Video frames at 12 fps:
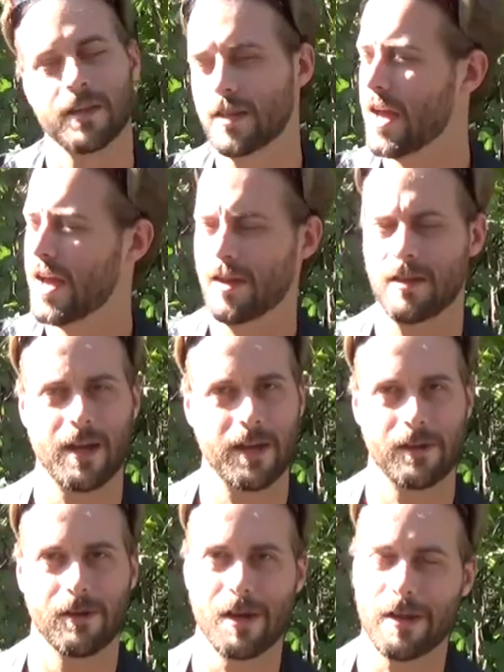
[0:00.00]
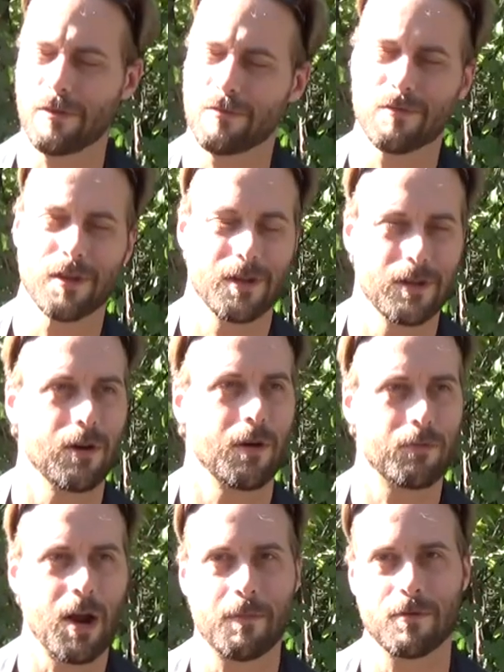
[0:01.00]
yeah, I know, I don't really know a
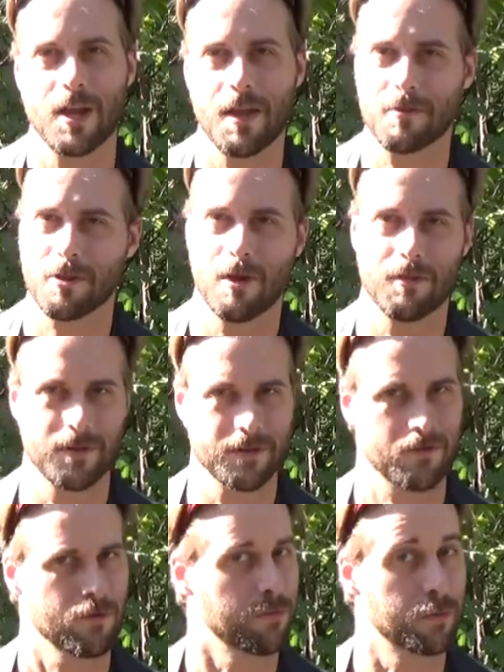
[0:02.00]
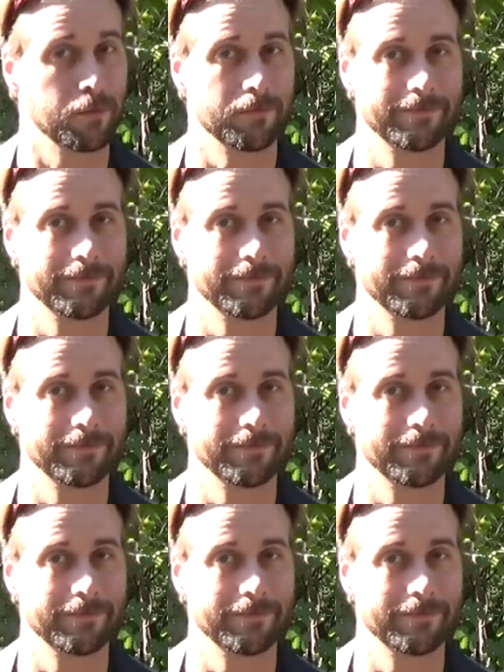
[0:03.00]
proper name to call this group.